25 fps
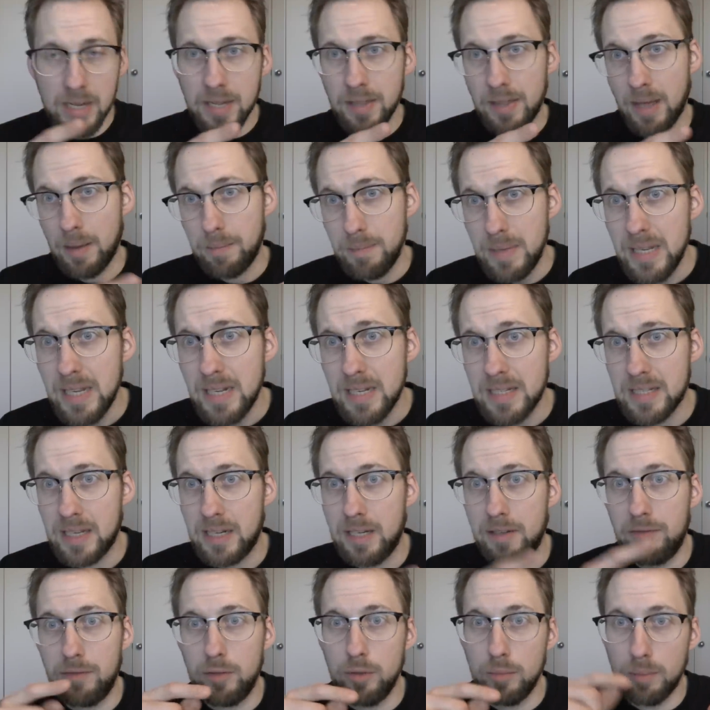That means that
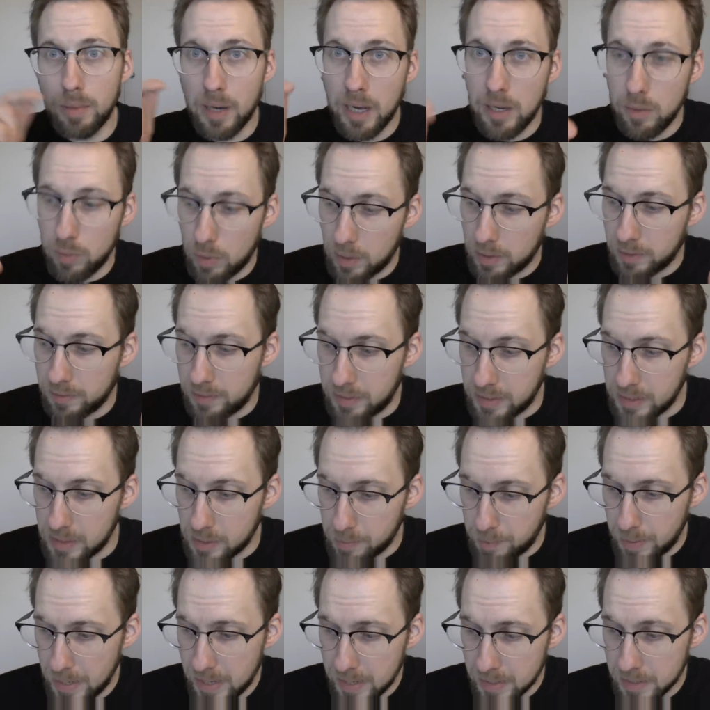if you buy one of
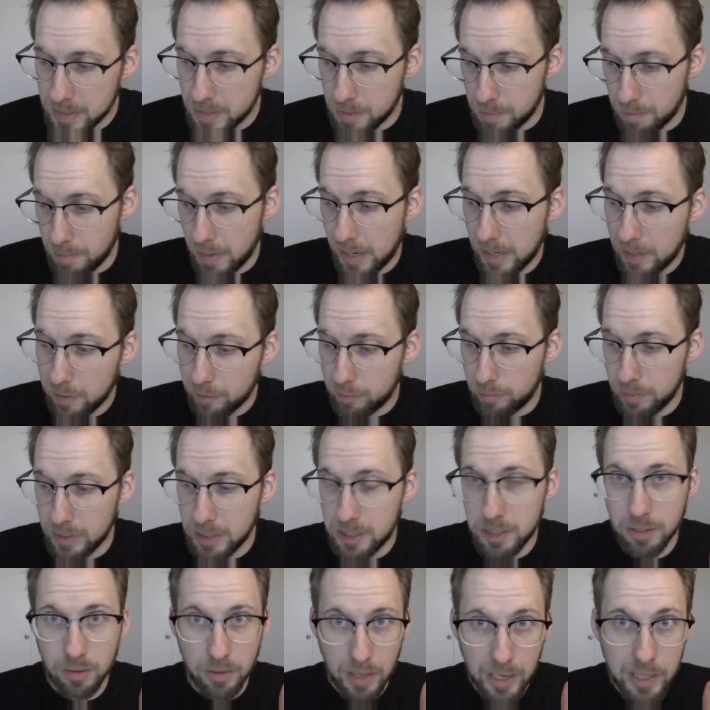these pens, many of
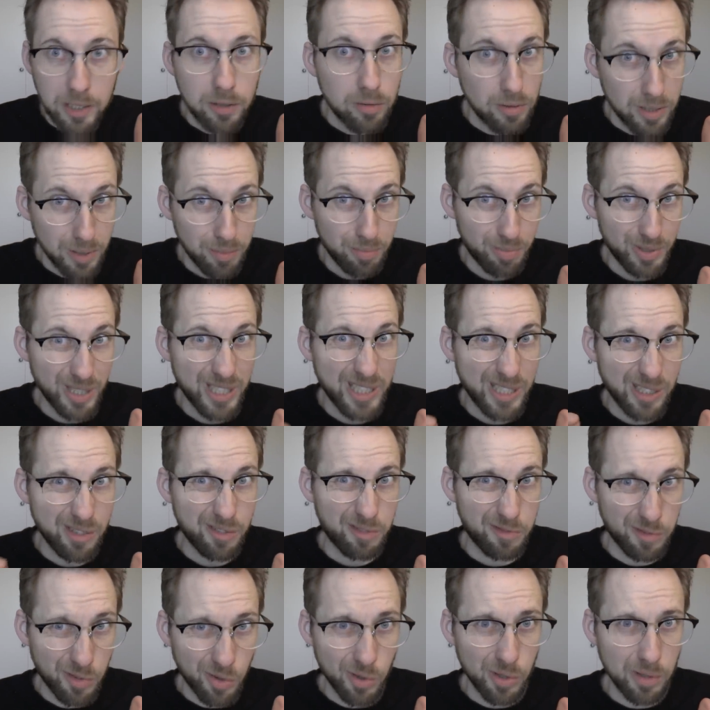which are actually pretty
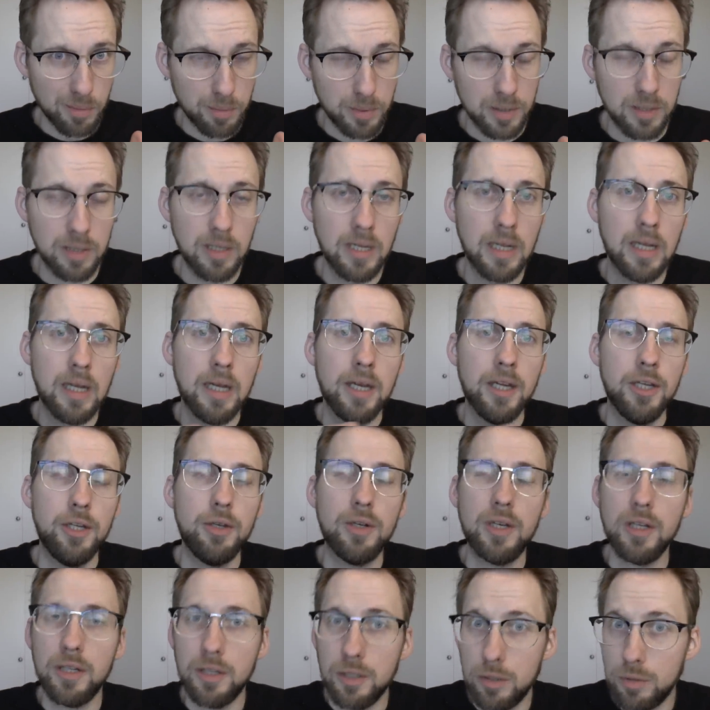affordable, you
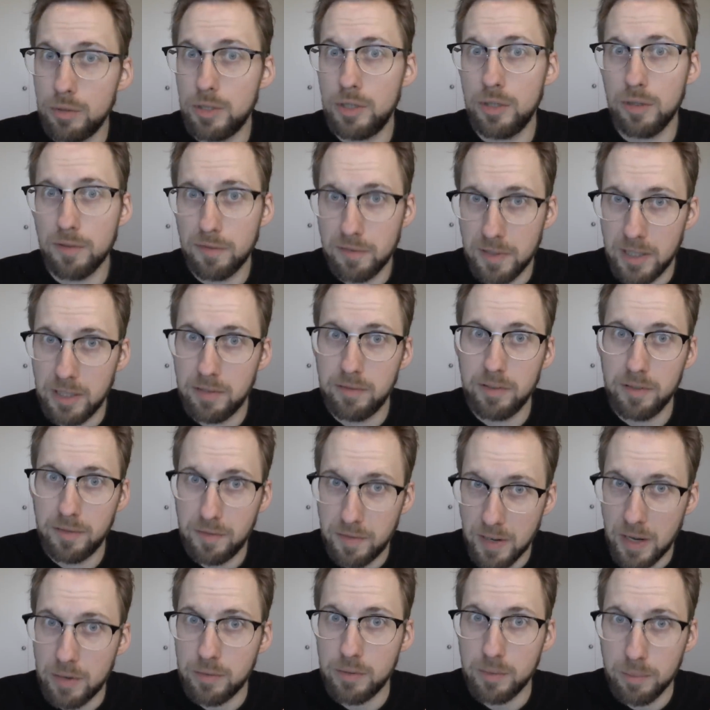can use your favorite
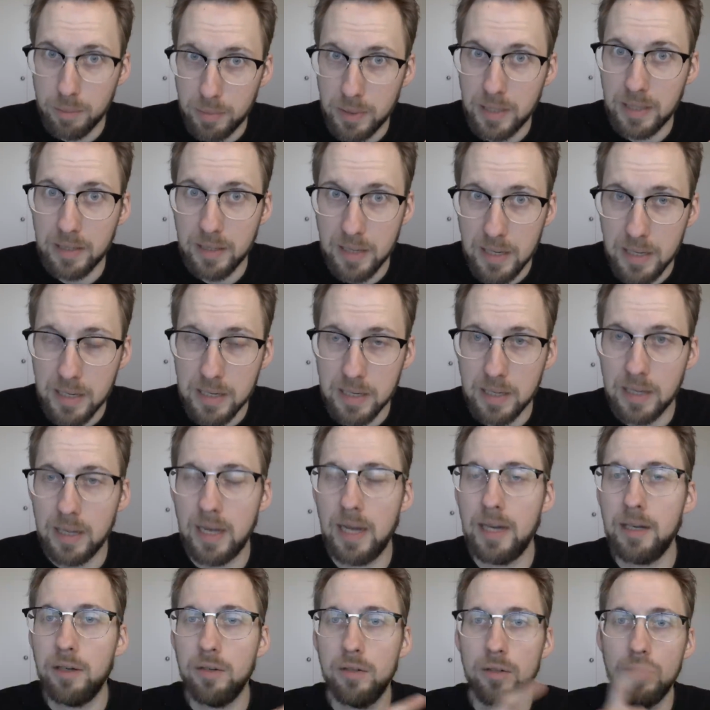fountain pen ink,
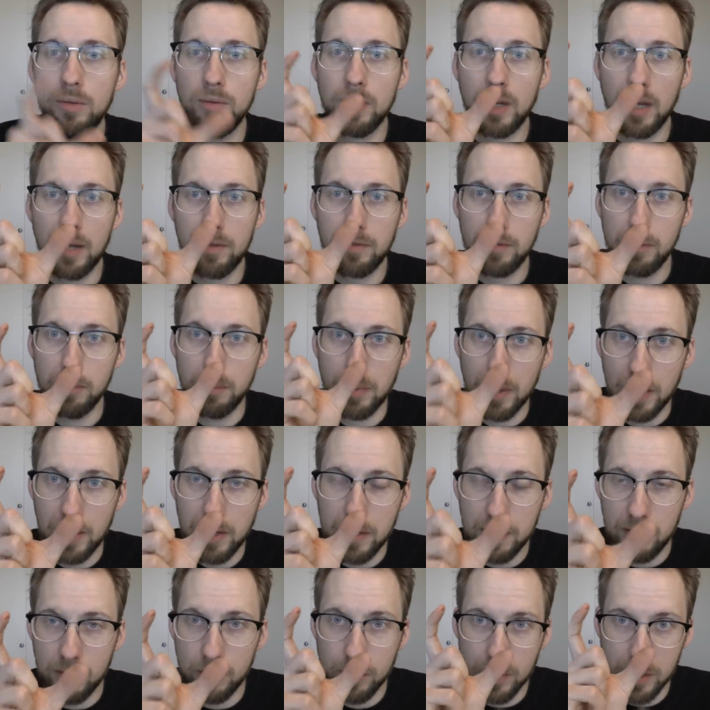and you don't have to
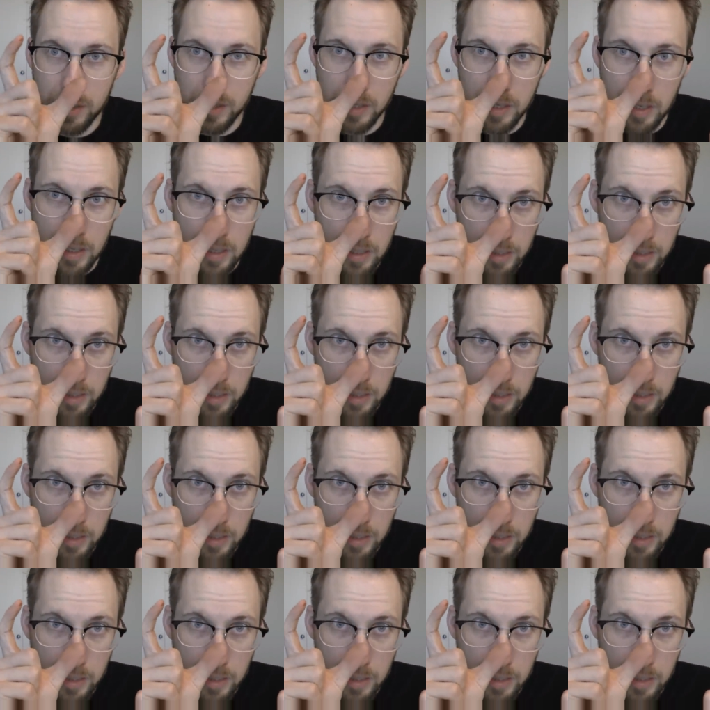buy those